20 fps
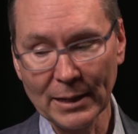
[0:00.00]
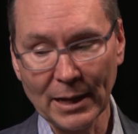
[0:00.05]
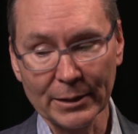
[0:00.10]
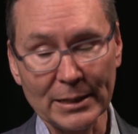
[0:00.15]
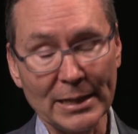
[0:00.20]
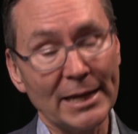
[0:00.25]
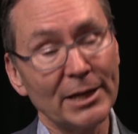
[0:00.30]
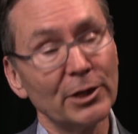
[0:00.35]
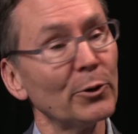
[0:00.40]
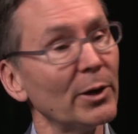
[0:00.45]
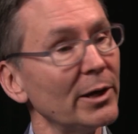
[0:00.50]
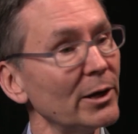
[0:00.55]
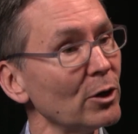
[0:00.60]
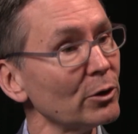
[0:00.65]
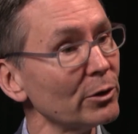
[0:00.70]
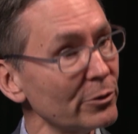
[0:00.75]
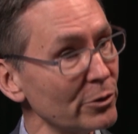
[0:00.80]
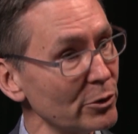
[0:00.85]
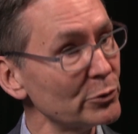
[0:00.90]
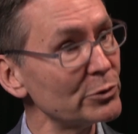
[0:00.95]
integrate all
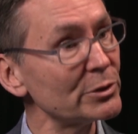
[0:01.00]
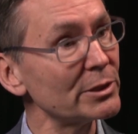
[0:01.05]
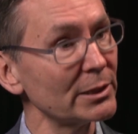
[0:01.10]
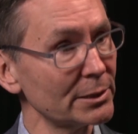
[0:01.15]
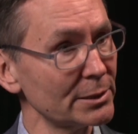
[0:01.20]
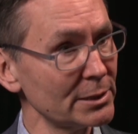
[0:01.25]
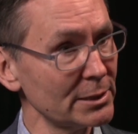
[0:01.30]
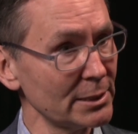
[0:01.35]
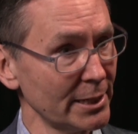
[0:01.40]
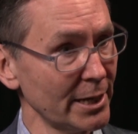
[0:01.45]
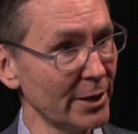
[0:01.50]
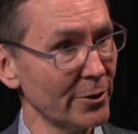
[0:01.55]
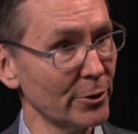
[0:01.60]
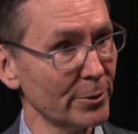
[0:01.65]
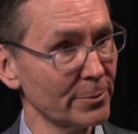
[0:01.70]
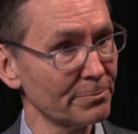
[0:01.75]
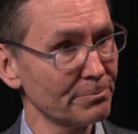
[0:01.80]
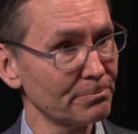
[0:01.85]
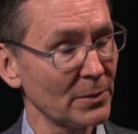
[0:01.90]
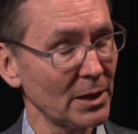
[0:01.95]
of those things together.
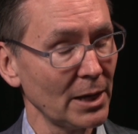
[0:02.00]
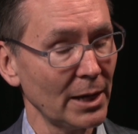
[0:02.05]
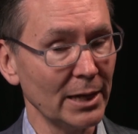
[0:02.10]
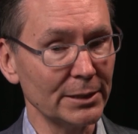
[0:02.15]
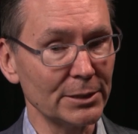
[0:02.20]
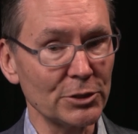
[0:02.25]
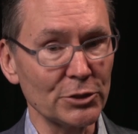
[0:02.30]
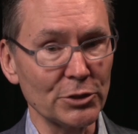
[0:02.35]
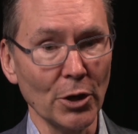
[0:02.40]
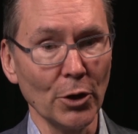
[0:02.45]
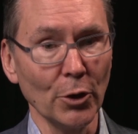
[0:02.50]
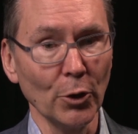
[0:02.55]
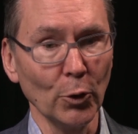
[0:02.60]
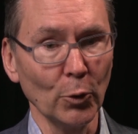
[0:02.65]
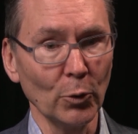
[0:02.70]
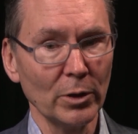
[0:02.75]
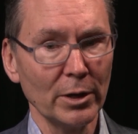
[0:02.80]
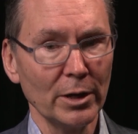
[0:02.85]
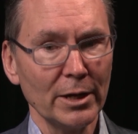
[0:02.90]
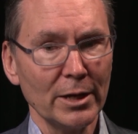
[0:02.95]
And
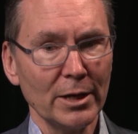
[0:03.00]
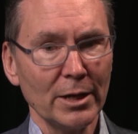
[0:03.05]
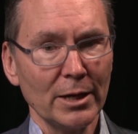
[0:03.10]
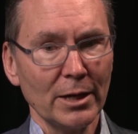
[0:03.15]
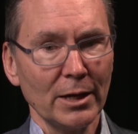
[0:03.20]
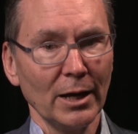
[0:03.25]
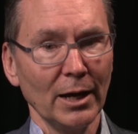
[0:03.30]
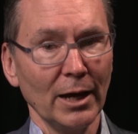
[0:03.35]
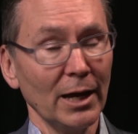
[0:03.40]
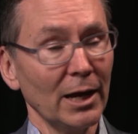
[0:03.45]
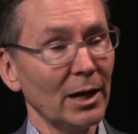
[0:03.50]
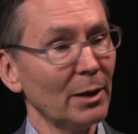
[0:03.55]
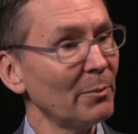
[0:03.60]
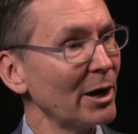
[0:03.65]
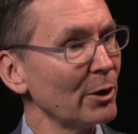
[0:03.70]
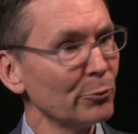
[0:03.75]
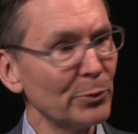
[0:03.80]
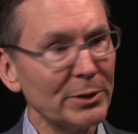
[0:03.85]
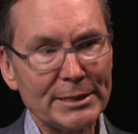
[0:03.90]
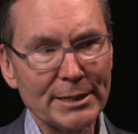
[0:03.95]
so my
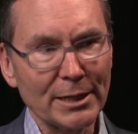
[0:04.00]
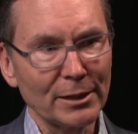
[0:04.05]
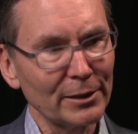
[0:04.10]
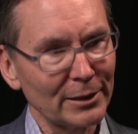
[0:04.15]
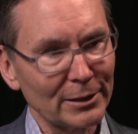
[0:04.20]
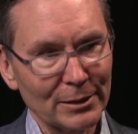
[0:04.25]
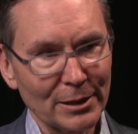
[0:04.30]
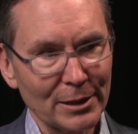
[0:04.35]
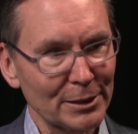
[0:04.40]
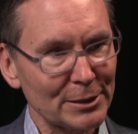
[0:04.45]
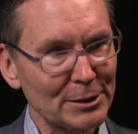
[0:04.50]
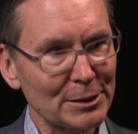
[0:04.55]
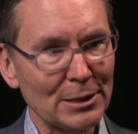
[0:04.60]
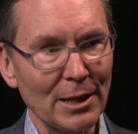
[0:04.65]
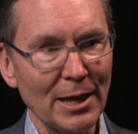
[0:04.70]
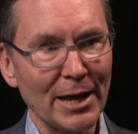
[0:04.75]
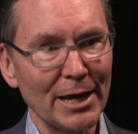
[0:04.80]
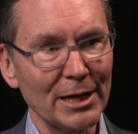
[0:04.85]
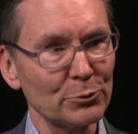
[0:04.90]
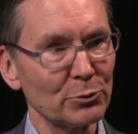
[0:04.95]
retail analytics
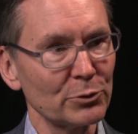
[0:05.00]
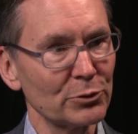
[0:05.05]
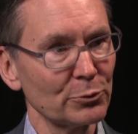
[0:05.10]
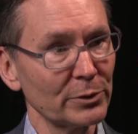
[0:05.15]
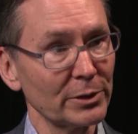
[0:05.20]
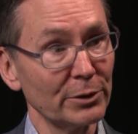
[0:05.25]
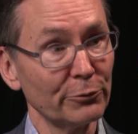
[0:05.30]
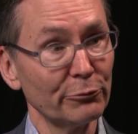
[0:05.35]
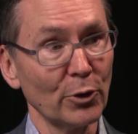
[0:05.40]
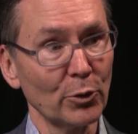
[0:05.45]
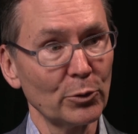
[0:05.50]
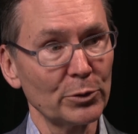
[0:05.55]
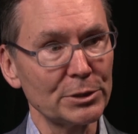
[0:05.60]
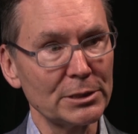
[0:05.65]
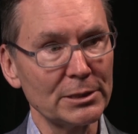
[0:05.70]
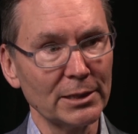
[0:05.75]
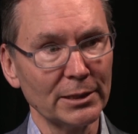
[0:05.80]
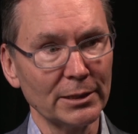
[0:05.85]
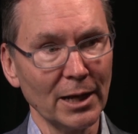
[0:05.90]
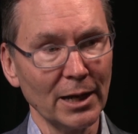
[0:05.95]
class was really
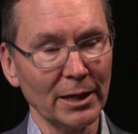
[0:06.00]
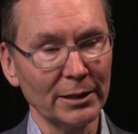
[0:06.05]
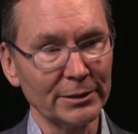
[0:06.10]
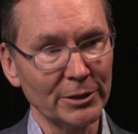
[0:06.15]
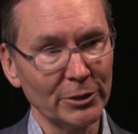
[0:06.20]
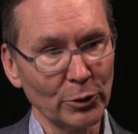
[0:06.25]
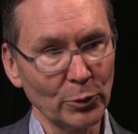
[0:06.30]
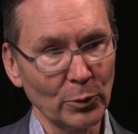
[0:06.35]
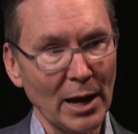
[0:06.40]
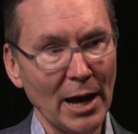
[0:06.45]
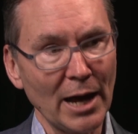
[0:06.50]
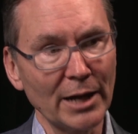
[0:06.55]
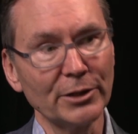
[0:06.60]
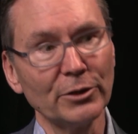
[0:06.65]
focused in on, how do